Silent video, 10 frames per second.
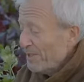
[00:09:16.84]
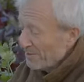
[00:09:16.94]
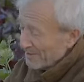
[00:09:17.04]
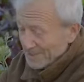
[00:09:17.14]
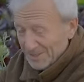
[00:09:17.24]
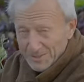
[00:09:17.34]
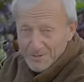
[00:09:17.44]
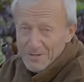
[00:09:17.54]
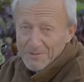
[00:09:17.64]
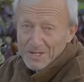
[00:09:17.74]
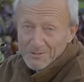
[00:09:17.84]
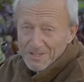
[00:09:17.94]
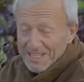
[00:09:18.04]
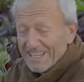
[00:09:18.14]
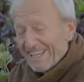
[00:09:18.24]
medium, actually is quite wide,
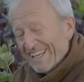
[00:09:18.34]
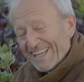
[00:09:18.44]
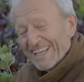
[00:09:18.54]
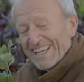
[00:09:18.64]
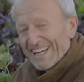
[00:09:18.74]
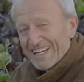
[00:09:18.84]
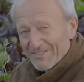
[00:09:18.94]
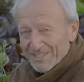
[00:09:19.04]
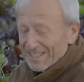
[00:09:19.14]
really. We're